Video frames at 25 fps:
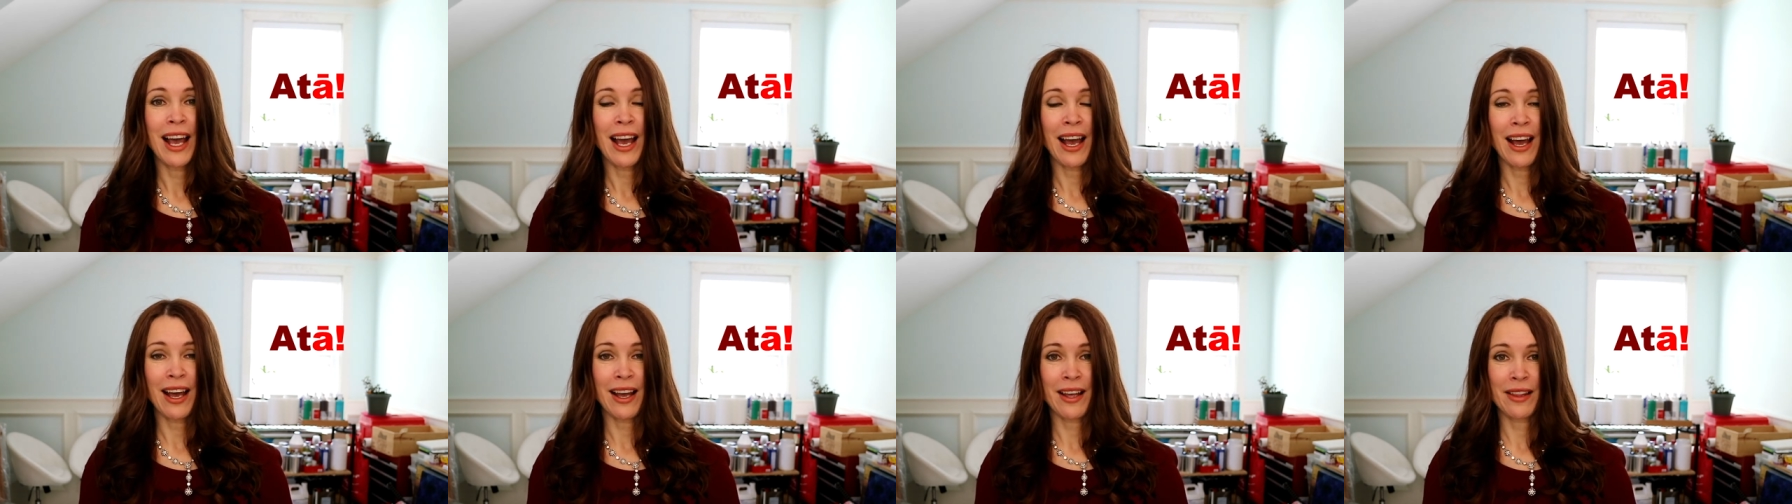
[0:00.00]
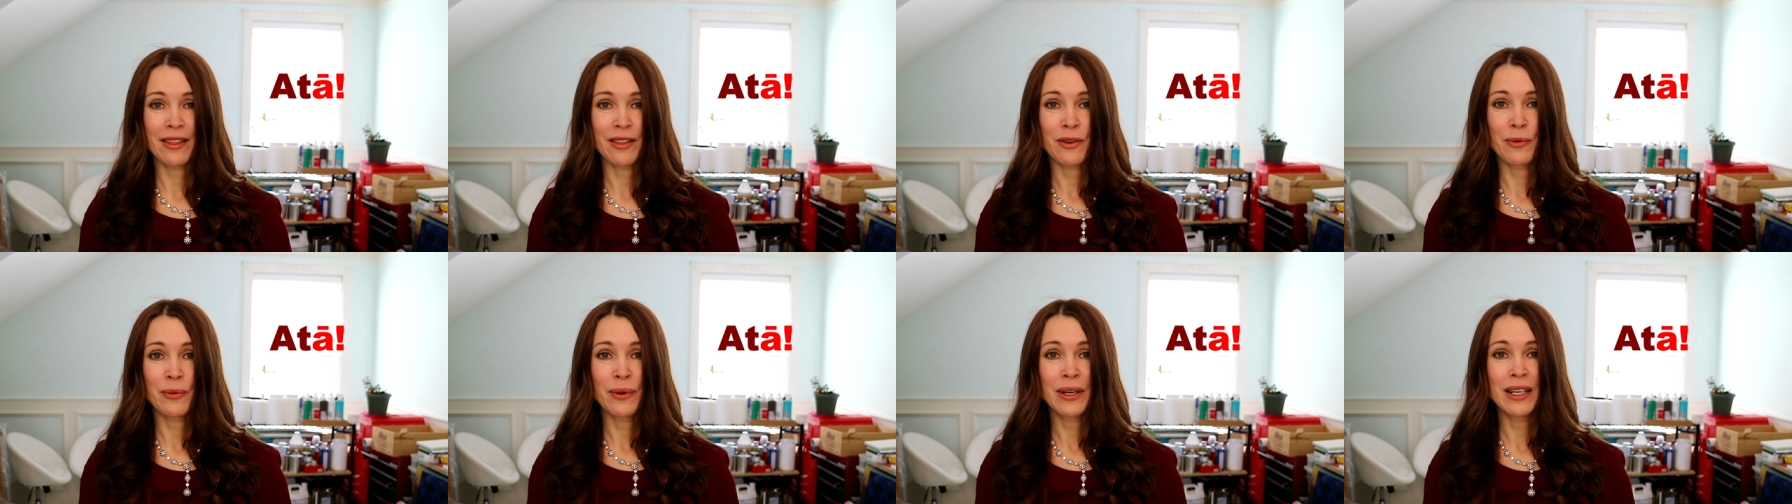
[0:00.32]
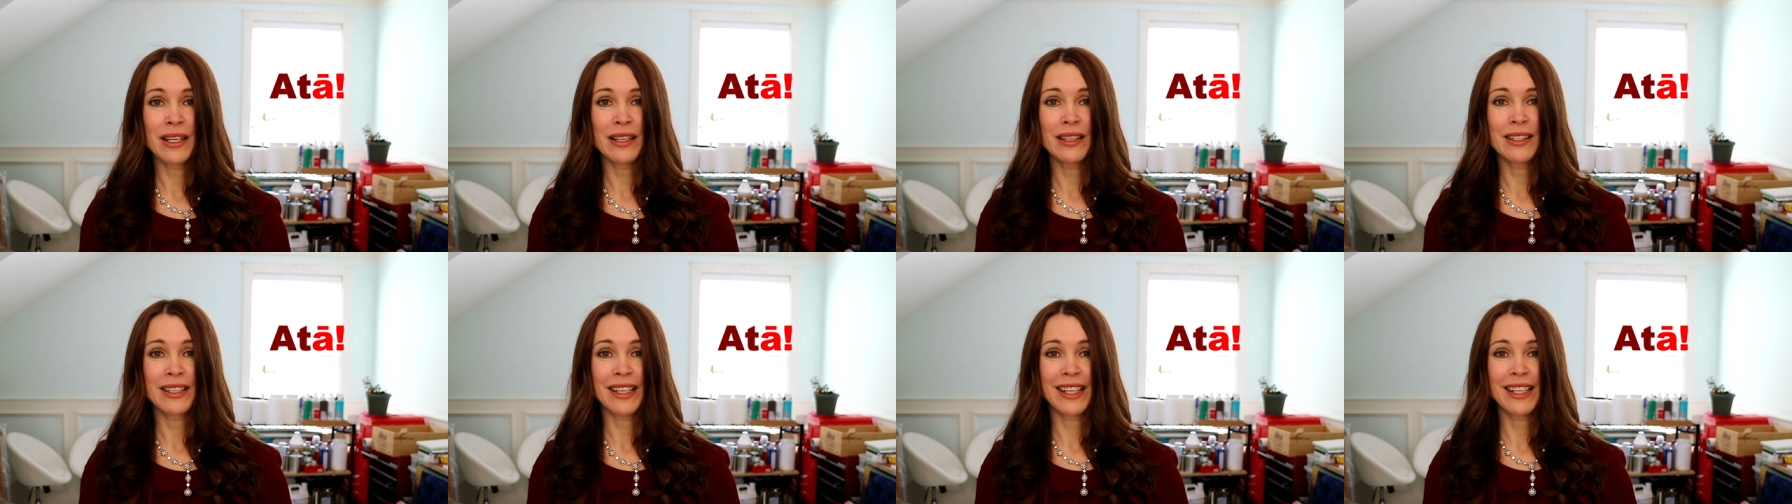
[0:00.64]
And the
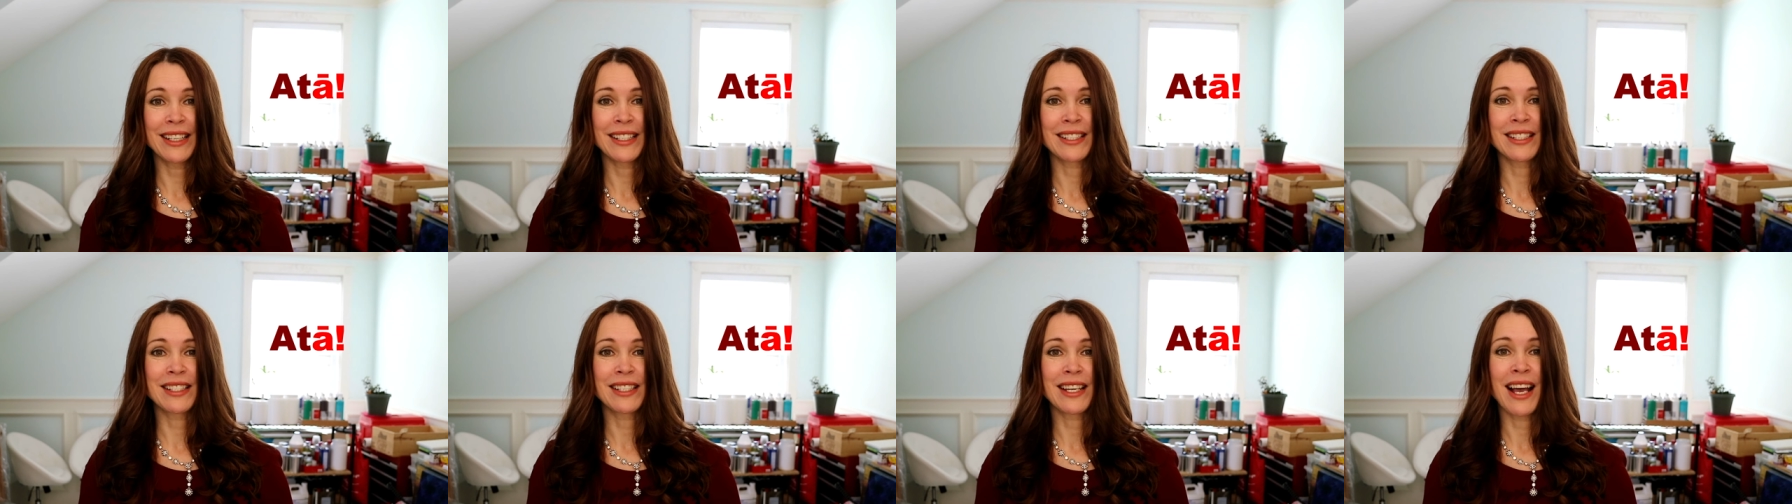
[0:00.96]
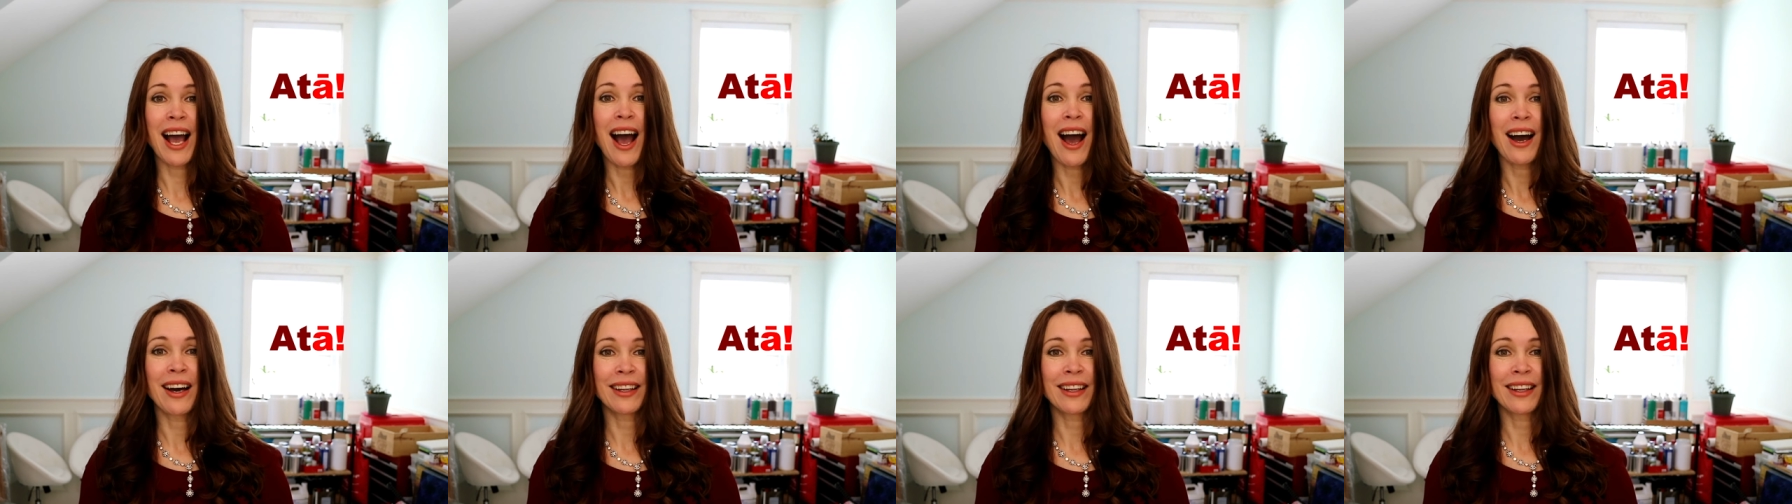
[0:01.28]
word is